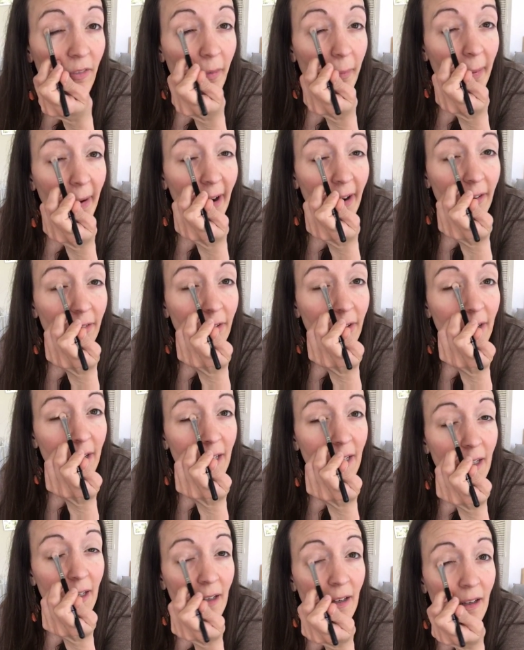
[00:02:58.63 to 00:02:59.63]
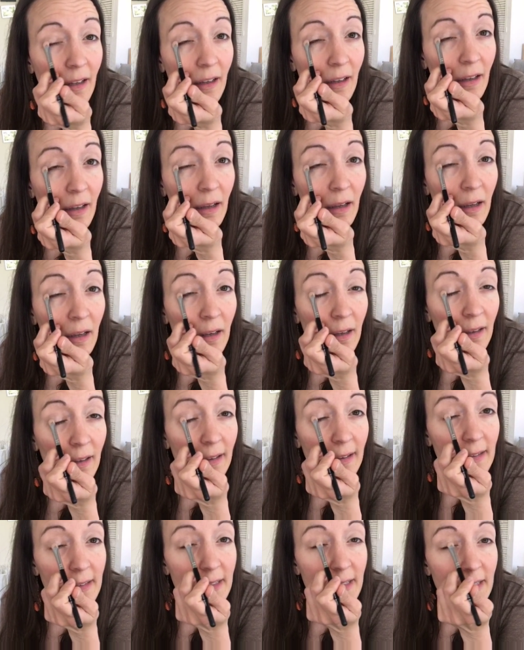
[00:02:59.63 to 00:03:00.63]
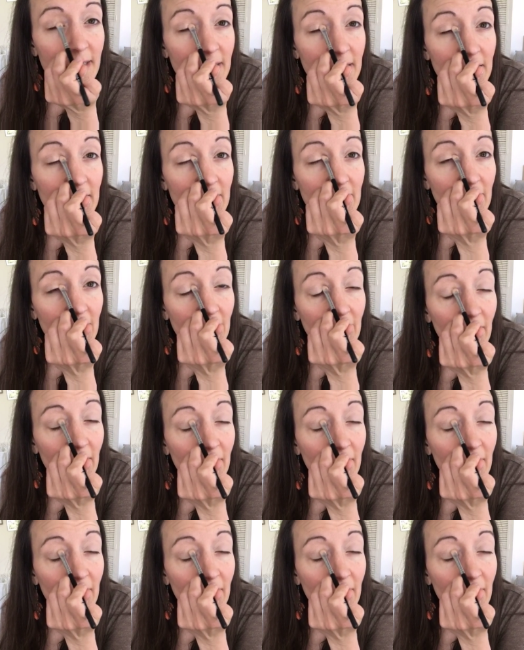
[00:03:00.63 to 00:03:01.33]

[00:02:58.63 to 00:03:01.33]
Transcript: a powdery consistency